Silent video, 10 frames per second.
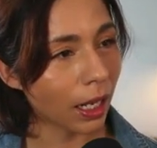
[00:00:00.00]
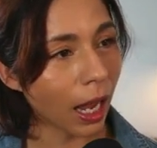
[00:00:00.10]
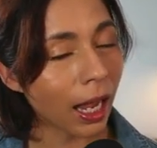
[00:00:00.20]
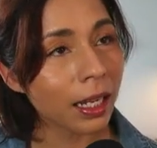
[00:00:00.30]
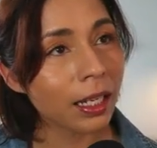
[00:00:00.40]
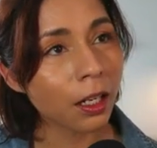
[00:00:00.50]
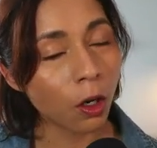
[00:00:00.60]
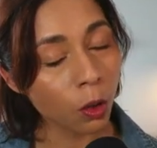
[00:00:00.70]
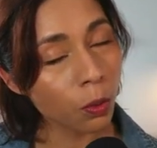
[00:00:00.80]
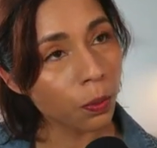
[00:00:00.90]
I
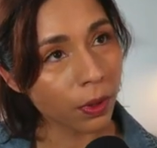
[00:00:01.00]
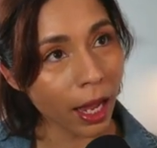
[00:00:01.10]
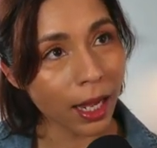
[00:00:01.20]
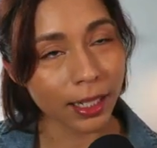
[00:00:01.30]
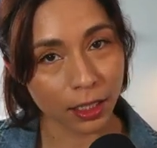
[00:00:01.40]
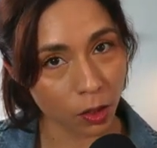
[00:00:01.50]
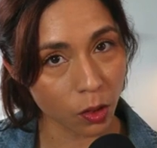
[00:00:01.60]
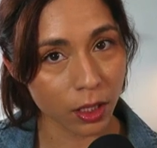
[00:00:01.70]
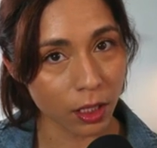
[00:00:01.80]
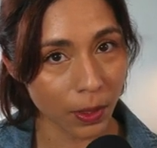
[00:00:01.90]
hope that is
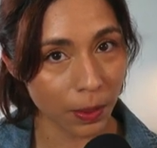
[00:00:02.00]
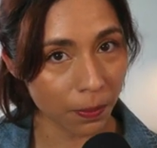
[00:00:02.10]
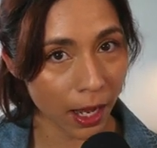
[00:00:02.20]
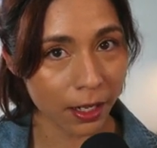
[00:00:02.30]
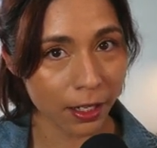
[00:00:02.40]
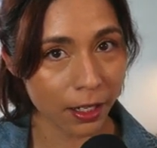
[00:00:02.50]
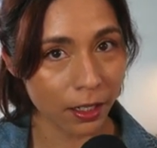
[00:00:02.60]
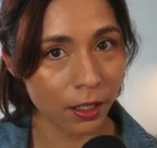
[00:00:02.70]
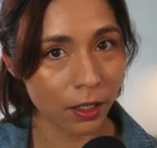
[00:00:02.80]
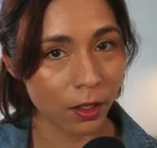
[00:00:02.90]
going to be
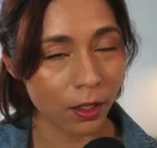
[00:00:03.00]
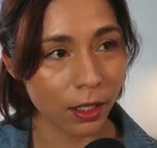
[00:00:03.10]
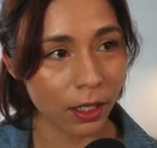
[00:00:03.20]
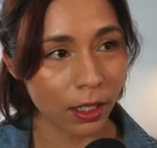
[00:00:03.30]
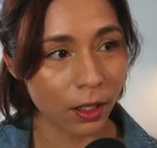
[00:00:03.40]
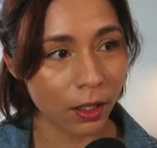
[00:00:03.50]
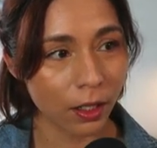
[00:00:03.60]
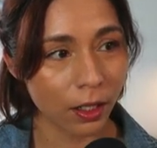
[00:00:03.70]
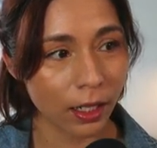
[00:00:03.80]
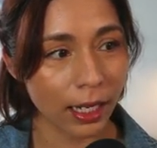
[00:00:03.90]
better
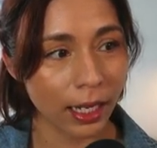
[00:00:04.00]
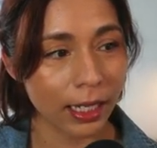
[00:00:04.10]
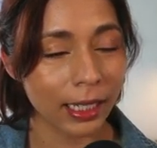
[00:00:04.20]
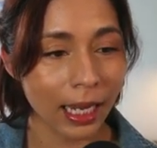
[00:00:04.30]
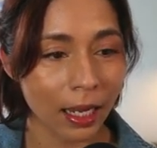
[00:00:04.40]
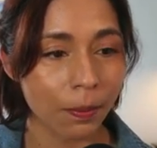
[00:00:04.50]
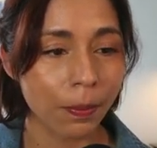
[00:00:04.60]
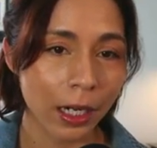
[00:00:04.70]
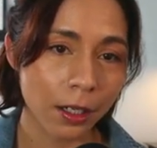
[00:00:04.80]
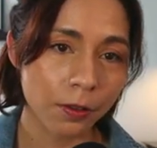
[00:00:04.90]
and get
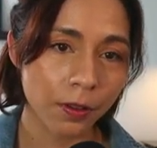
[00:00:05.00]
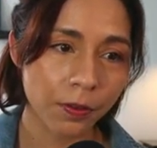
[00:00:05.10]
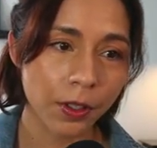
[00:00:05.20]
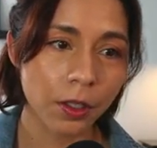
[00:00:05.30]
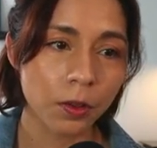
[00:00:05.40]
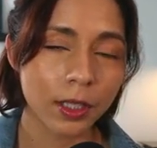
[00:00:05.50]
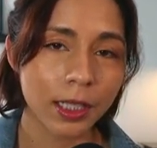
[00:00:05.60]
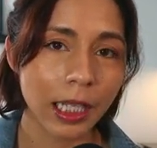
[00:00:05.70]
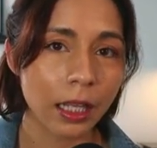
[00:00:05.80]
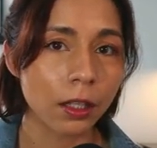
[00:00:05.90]
better reviews
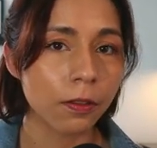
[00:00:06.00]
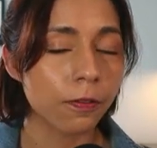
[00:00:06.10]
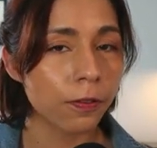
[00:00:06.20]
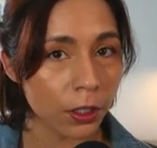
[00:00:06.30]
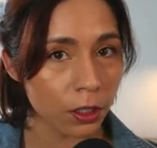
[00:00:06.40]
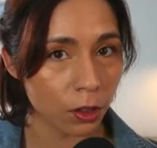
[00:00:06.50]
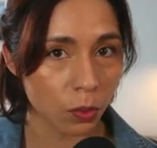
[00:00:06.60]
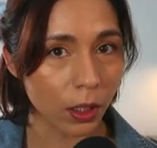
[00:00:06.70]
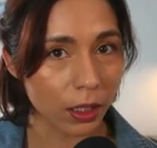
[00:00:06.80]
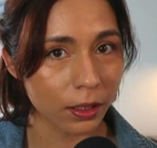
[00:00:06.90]
than the first
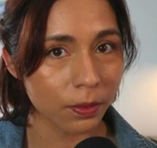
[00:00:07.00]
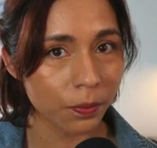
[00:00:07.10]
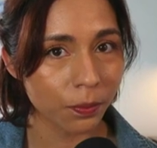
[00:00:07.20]
one.